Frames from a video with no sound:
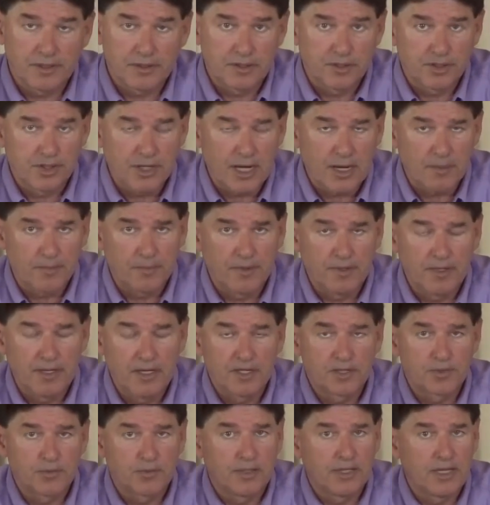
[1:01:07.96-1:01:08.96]
But the
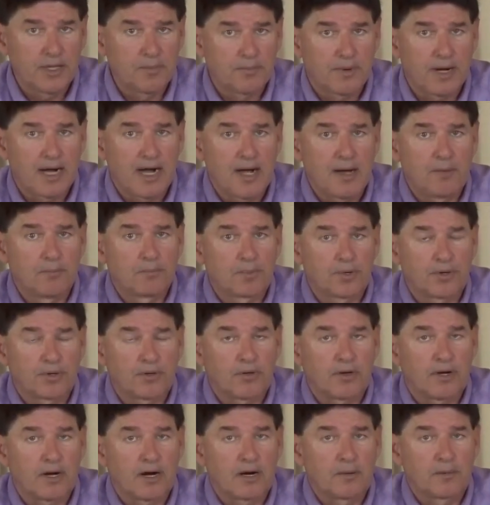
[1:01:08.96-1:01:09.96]
Japanese, when they bombed
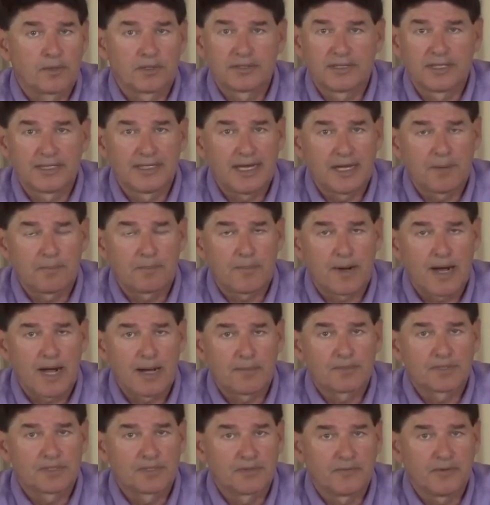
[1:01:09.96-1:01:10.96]
Pearl Harbor, did not
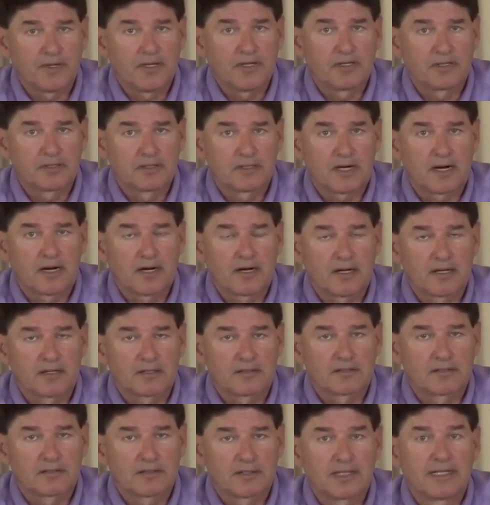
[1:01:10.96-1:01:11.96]
bomb civilian
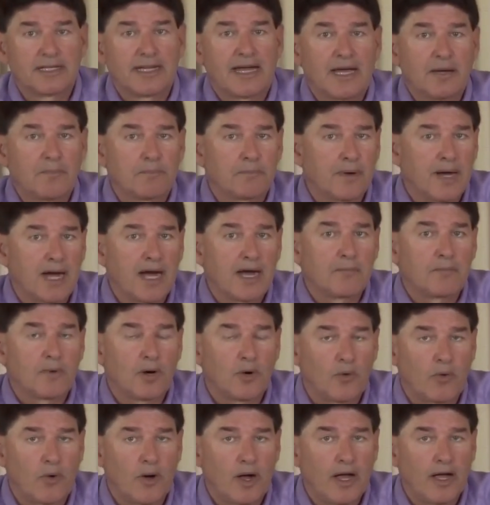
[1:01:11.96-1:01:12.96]
targets, did not bomb
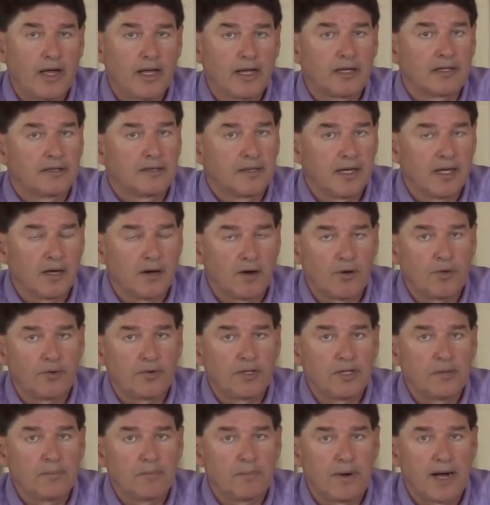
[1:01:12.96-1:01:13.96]
Hawaii. They
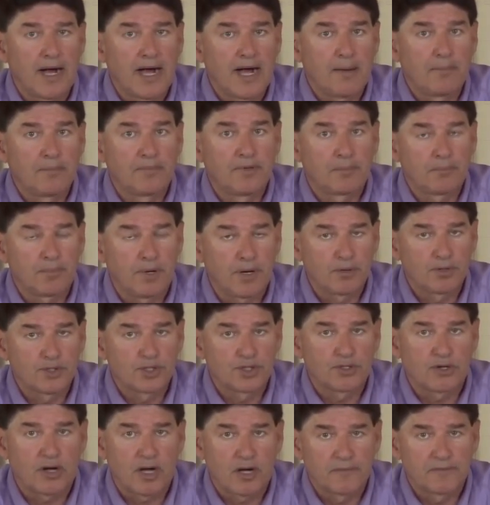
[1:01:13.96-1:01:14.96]
only bombed the
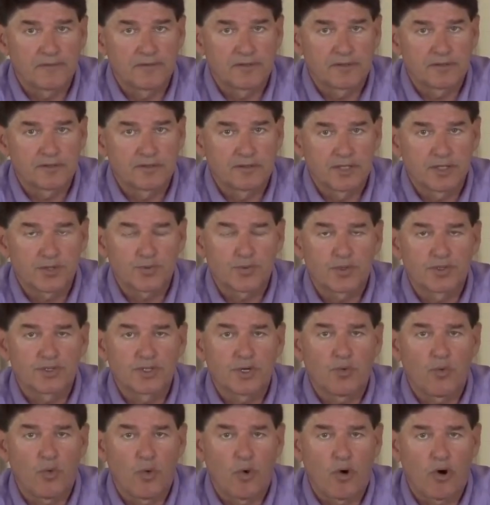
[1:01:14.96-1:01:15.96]
post office. This
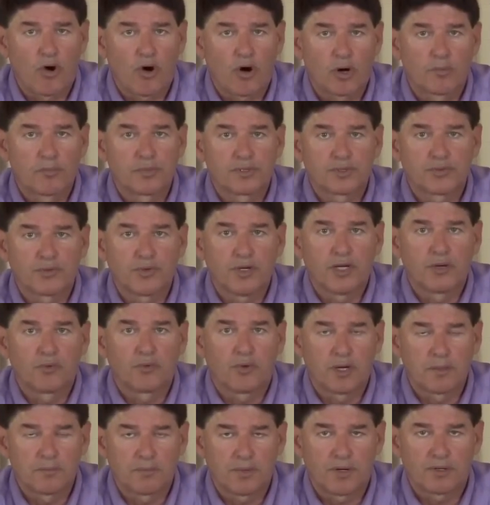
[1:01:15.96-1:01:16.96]
was a war
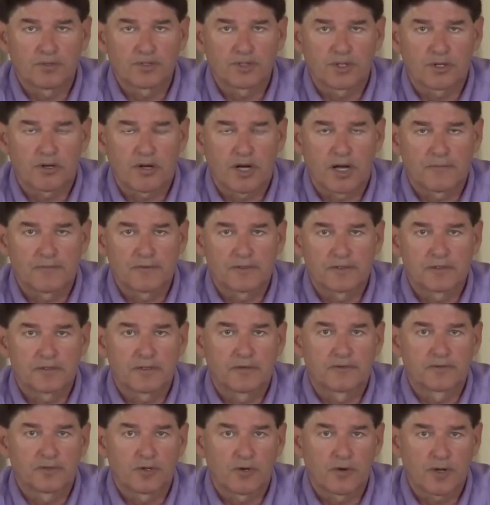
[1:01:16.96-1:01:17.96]
between one post
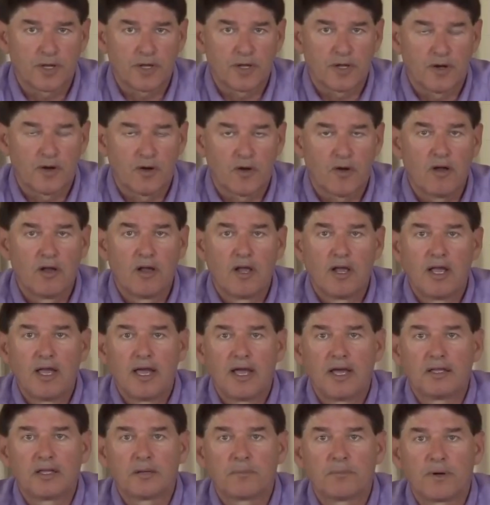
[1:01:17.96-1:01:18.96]
office of Tokyo
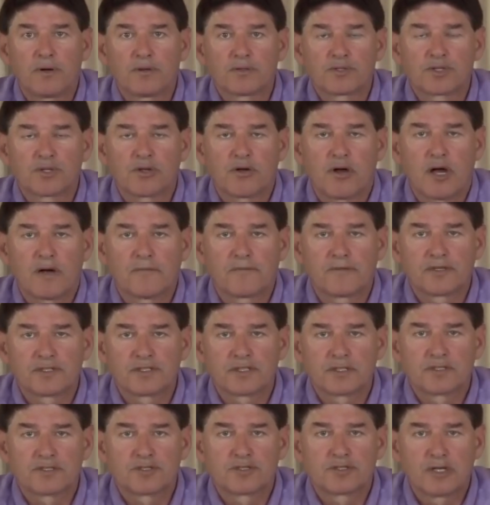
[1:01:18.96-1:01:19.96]
and the post
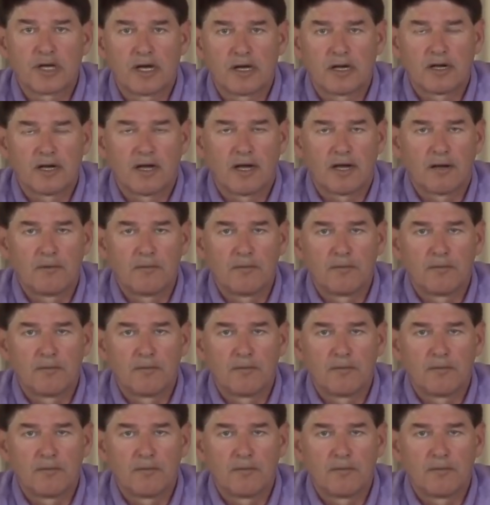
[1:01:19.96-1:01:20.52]
office uh,